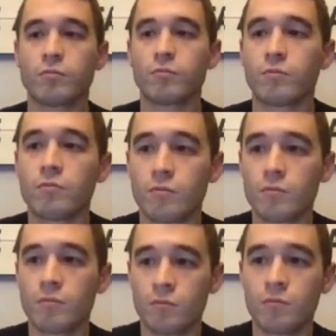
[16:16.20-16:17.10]

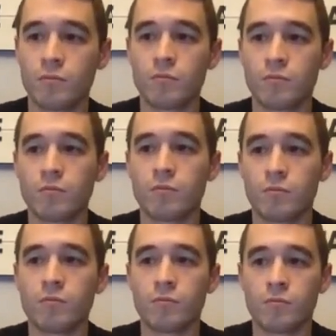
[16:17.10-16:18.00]

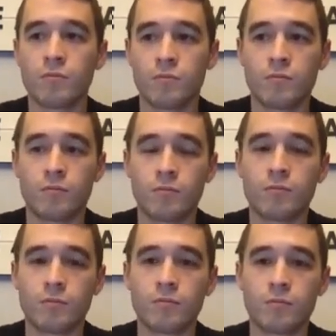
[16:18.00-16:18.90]

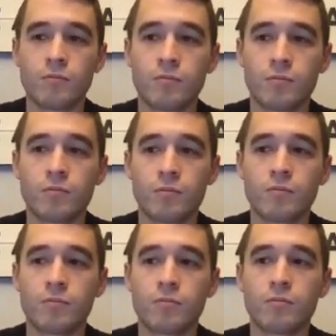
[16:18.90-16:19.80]

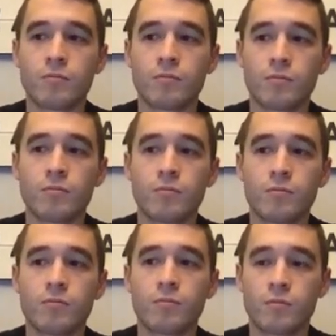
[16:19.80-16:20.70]

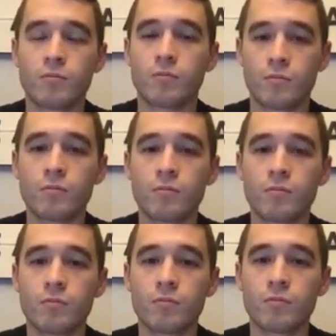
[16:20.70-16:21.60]

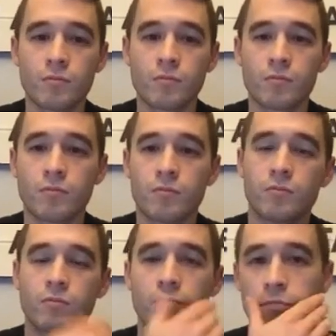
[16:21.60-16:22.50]

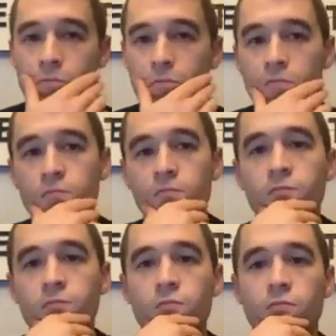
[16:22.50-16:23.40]

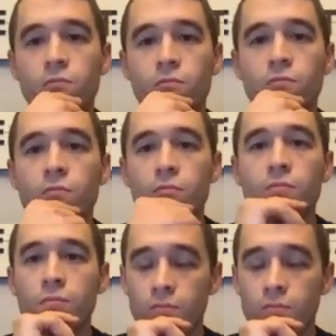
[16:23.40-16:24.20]
No words are spoken by the person on screen.